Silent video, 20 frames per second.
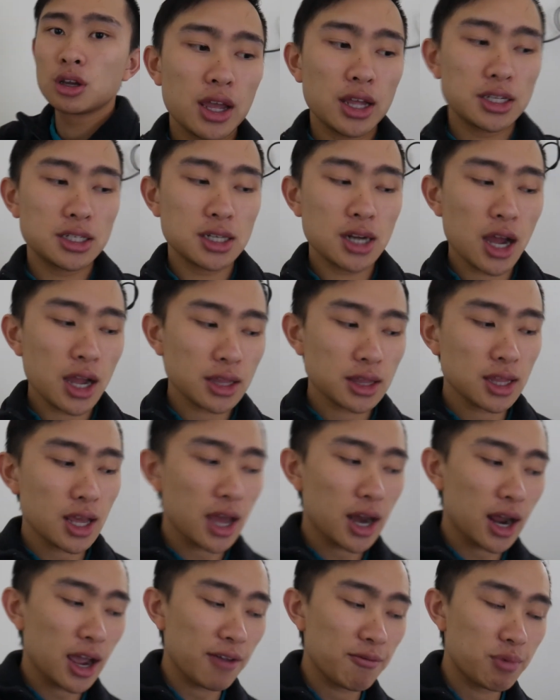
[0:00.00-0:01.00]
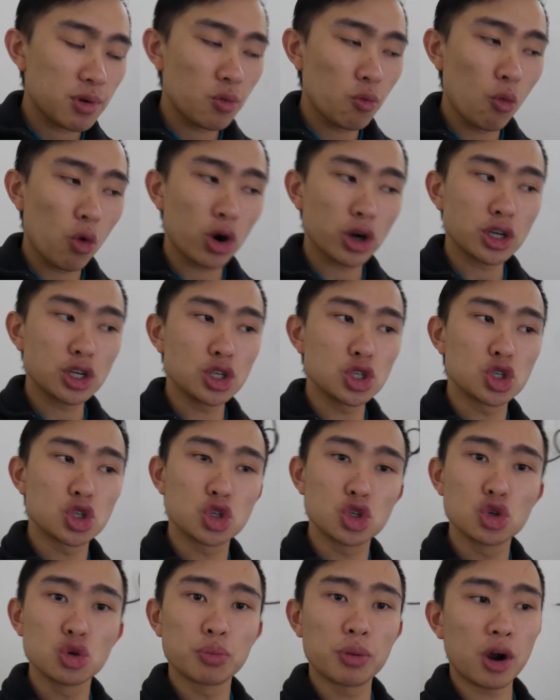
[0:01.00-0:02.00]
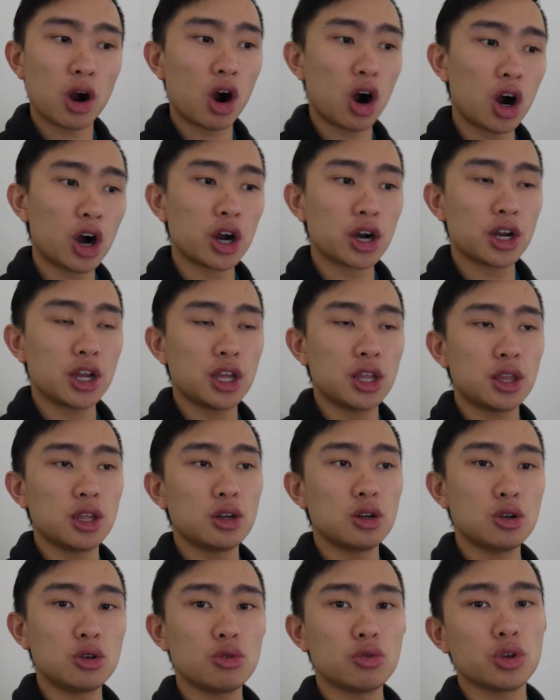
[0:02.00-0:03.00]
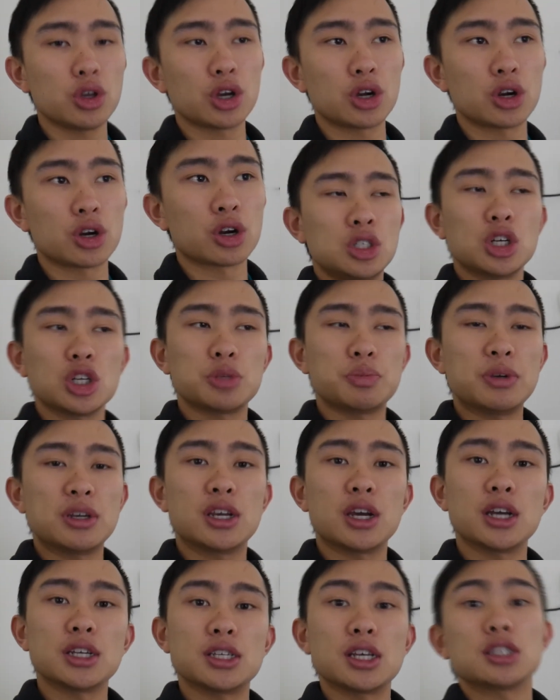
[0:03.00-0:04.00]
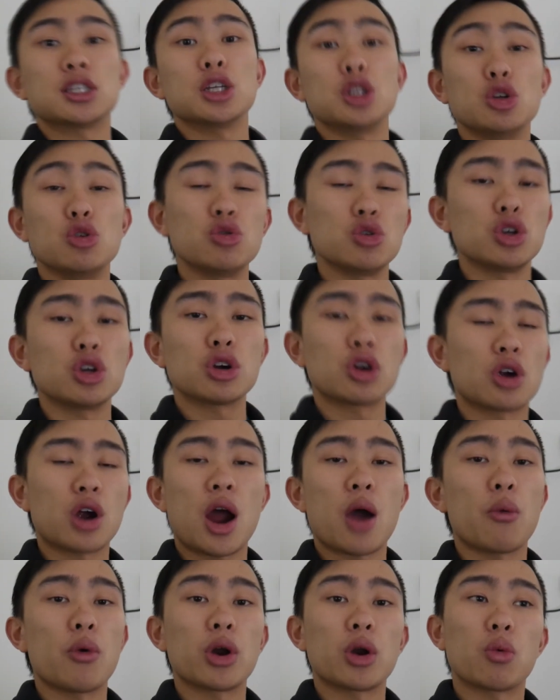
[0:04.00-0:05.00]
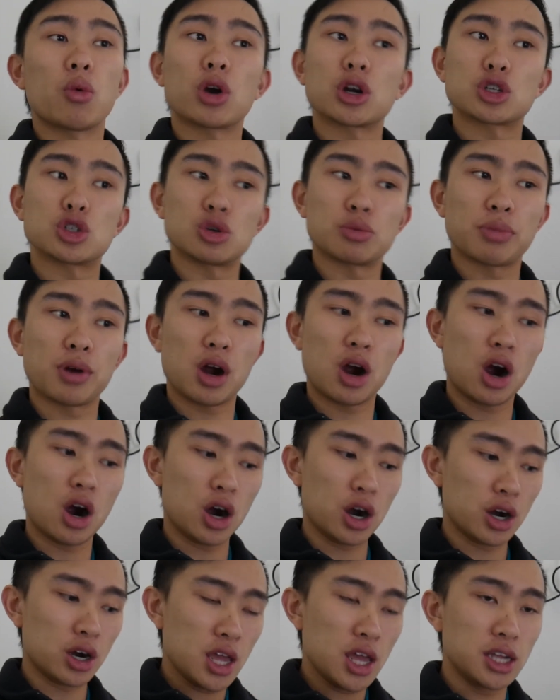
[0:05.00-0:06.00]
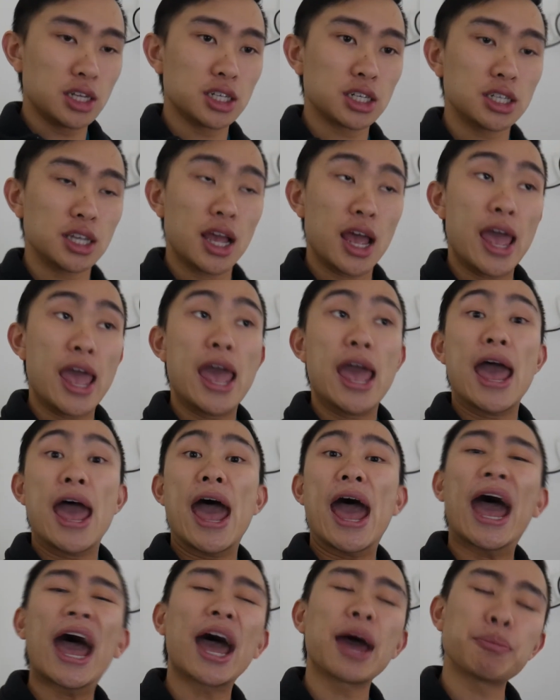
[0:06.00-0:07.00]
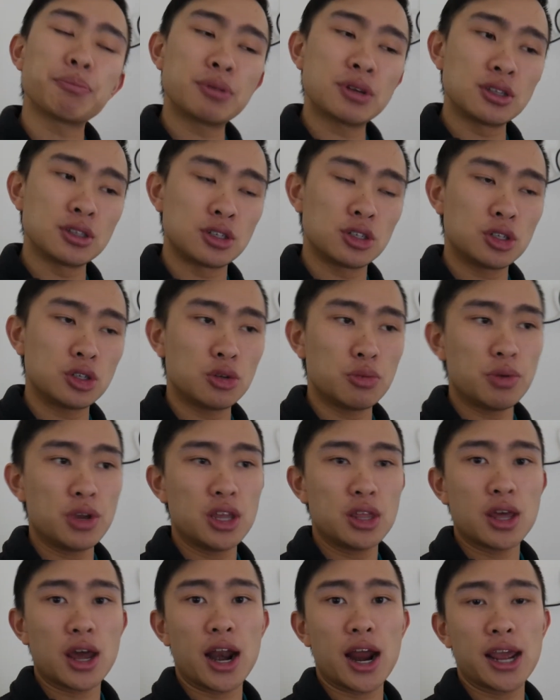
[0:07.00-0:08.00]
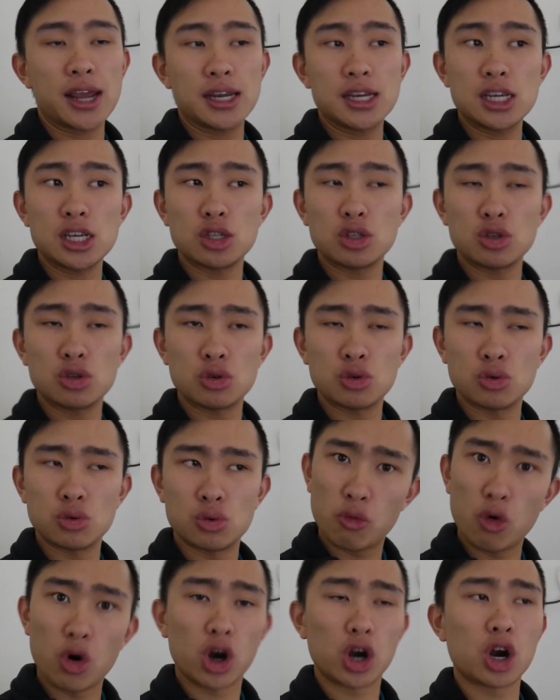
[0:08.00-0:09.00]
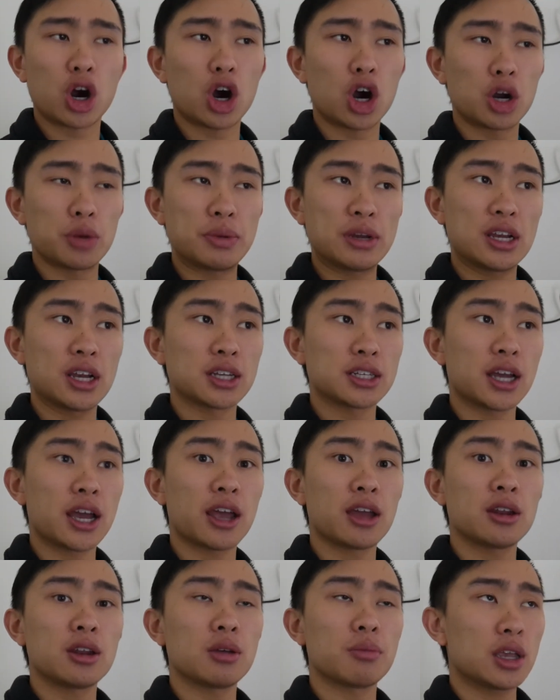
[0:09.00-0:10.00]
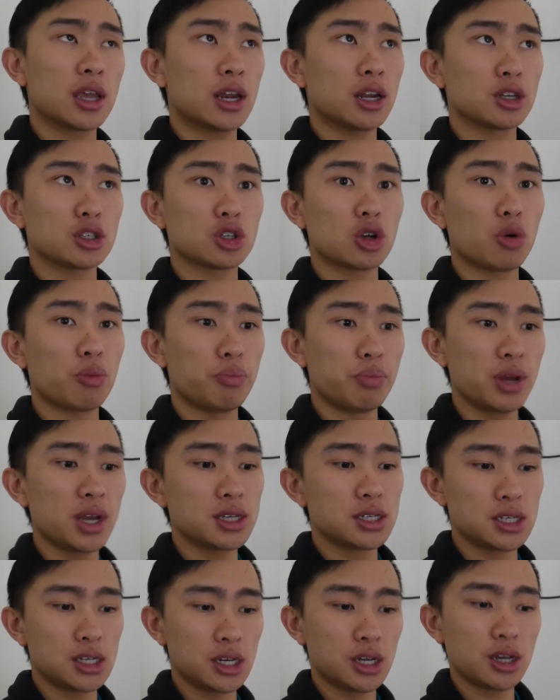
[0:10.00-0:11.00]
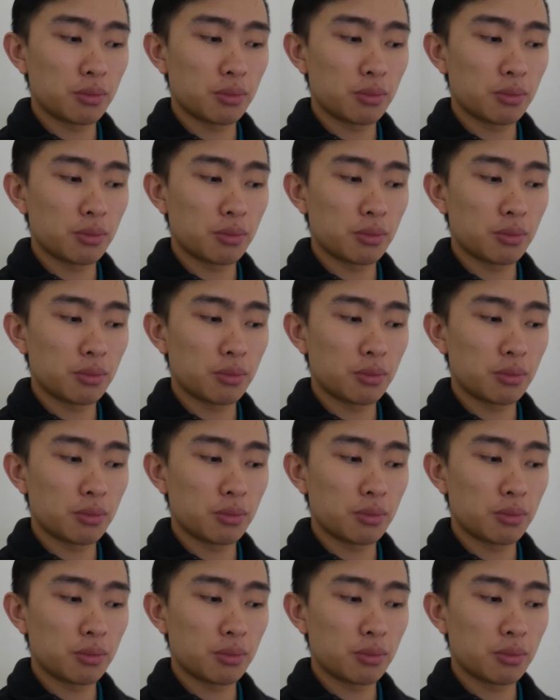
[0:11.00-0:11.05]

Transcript: It's not that I've been working super hard in the new year, just because it's a new year, I wanna work super hard. It happens to be that I need to work hard because I end up getting so busy.